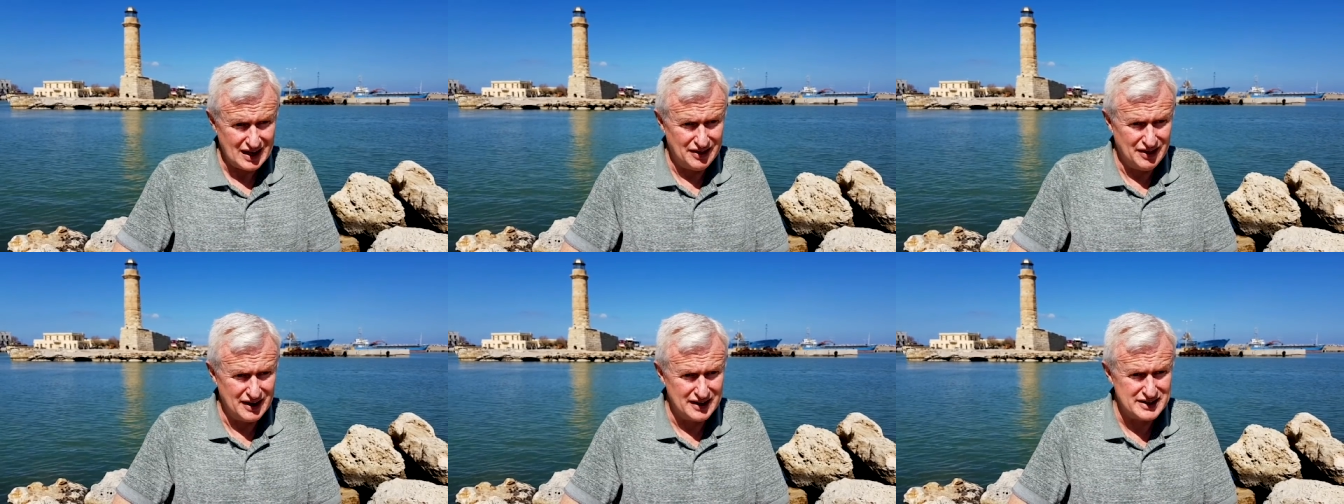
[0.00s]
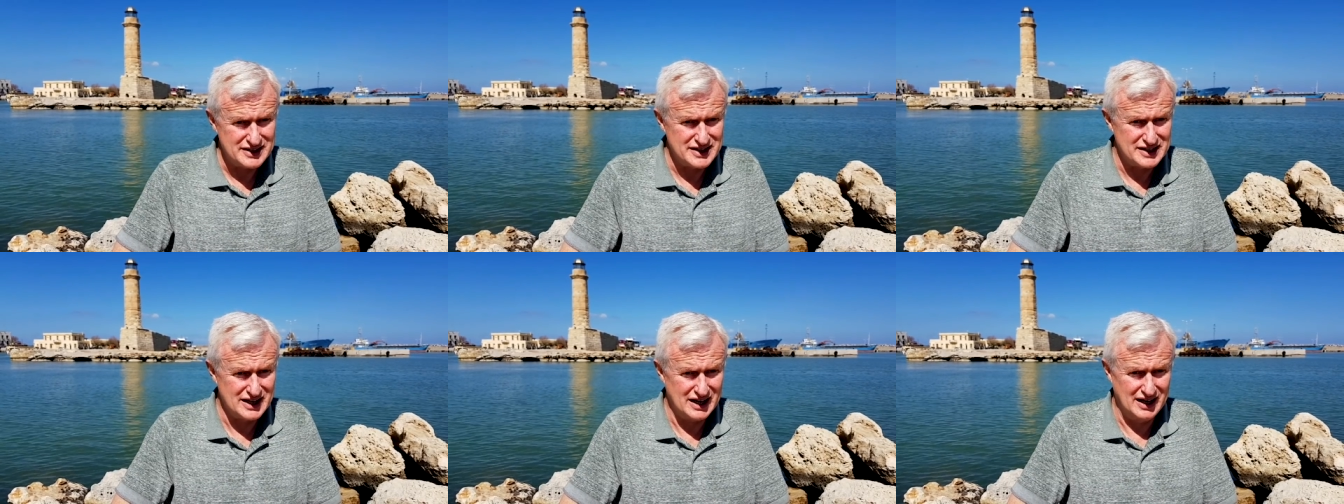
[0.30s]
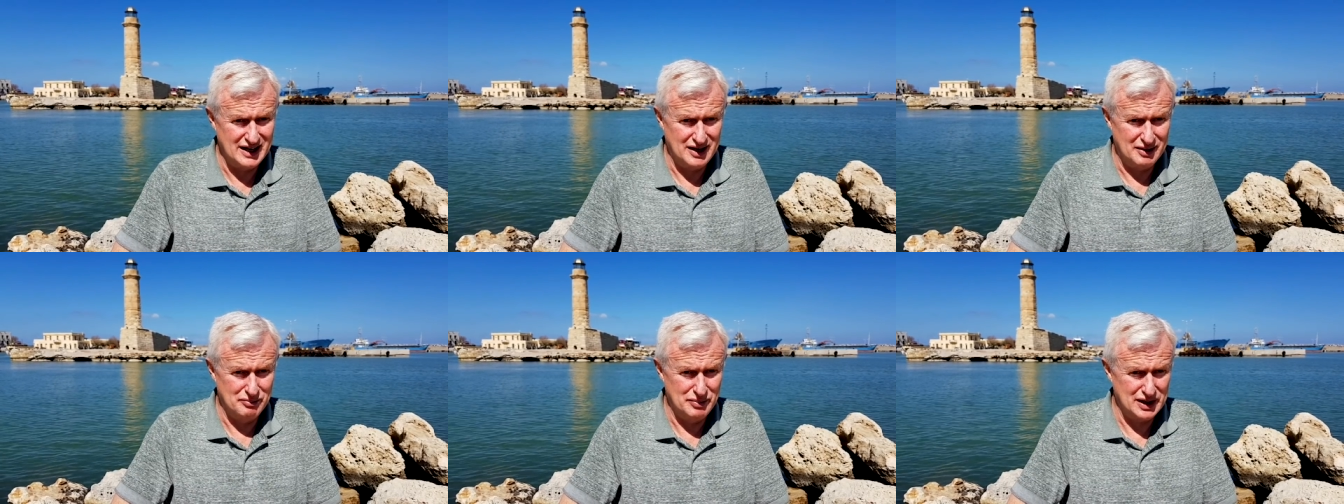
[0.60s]
that
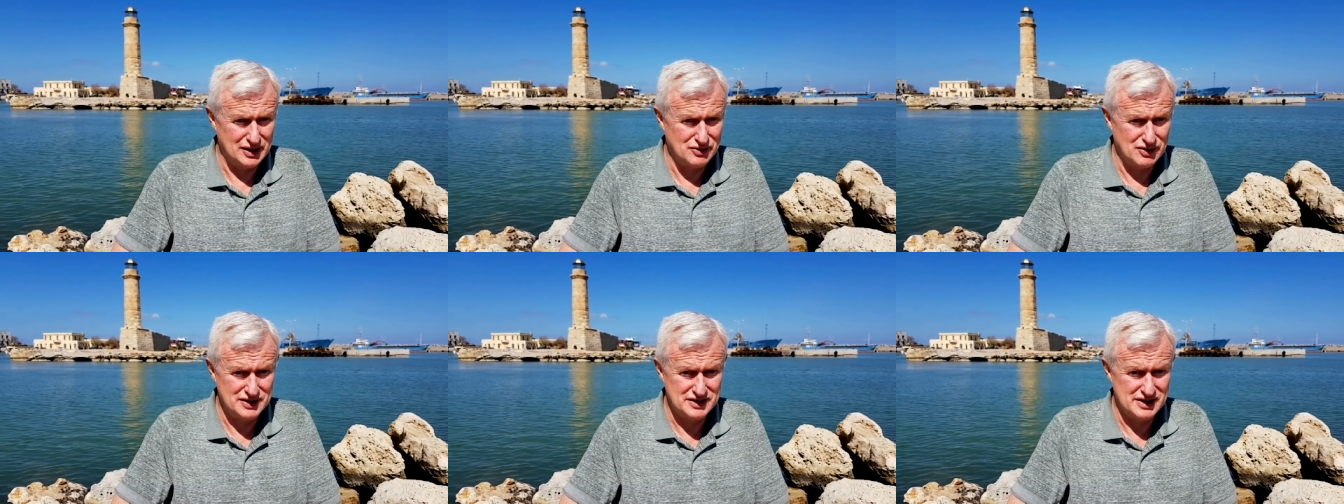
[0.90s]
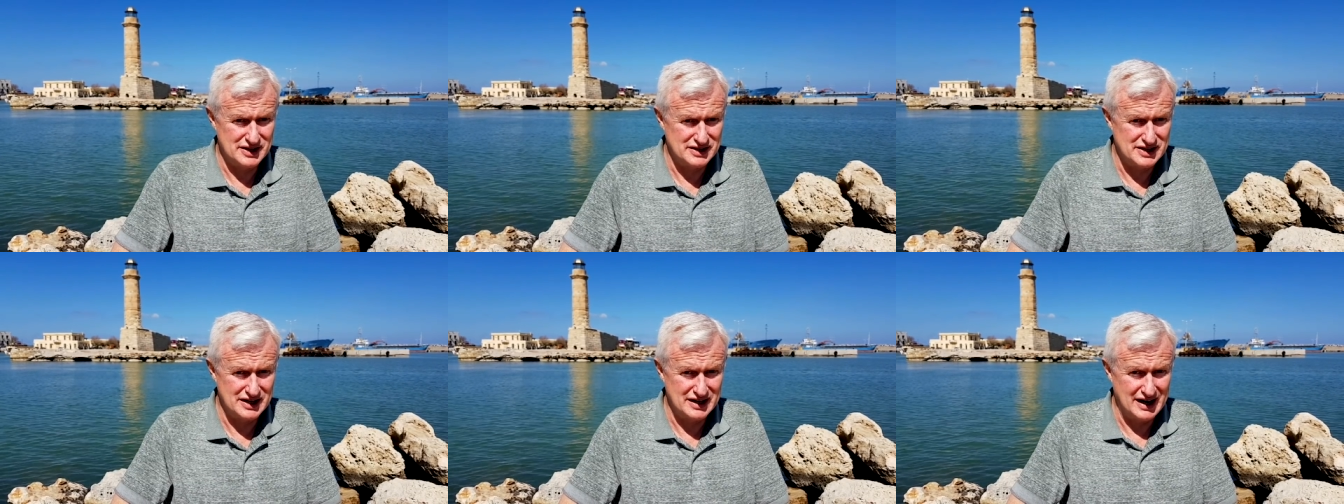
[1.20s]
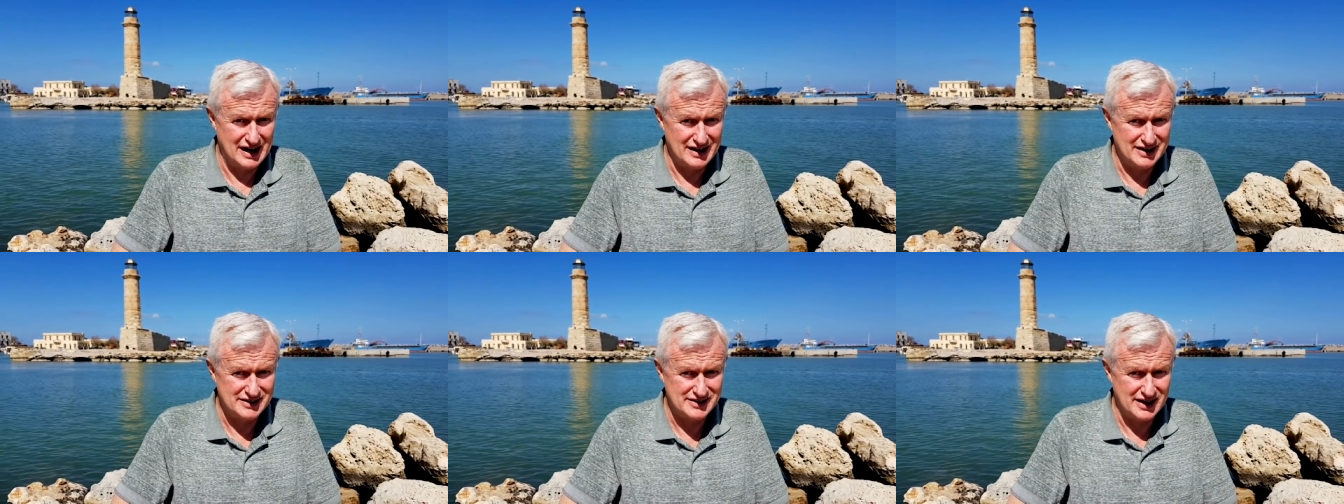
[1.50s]
uh, Bitcoin's just an
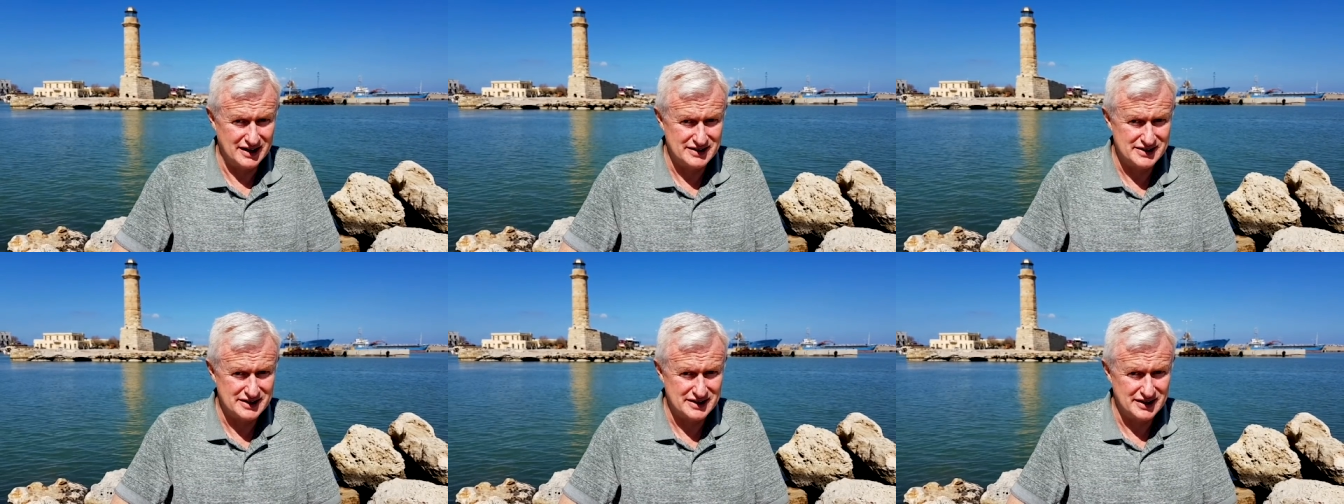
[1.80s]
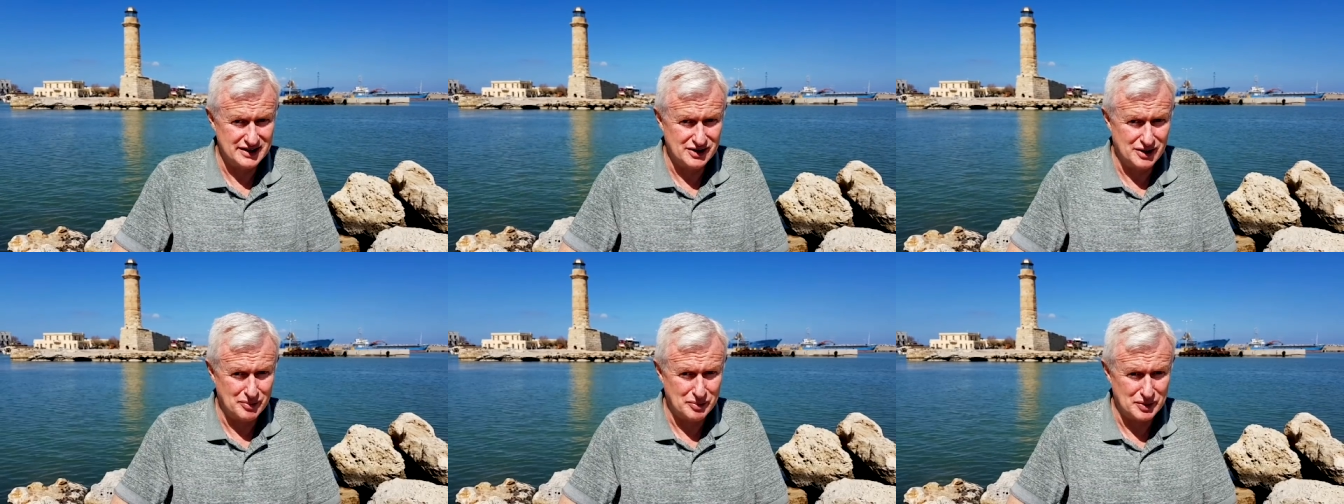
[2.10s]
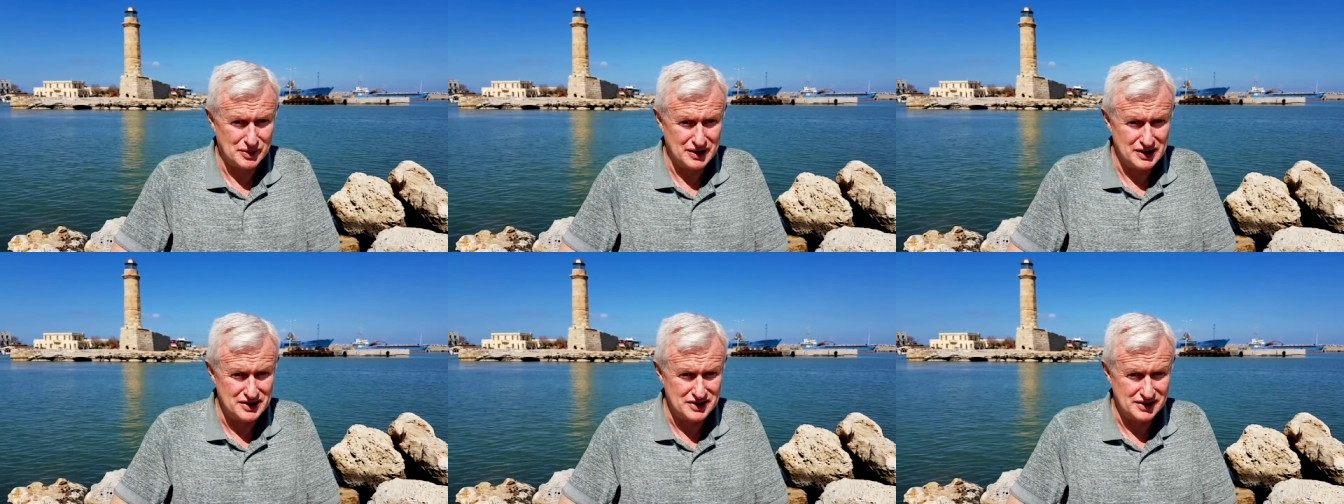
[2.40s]
NSA sting
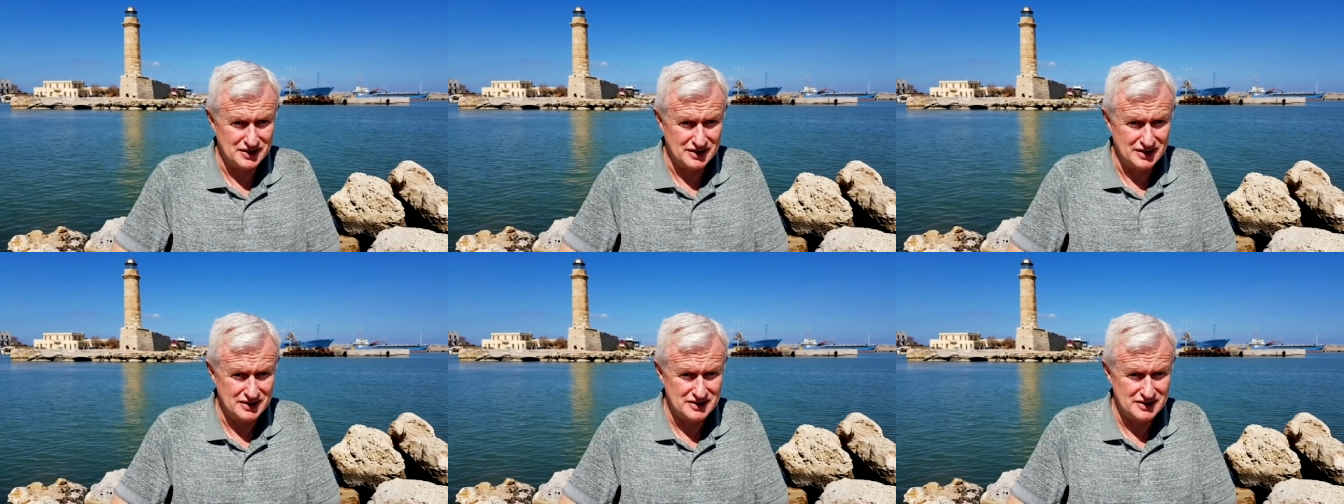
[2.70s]
operation.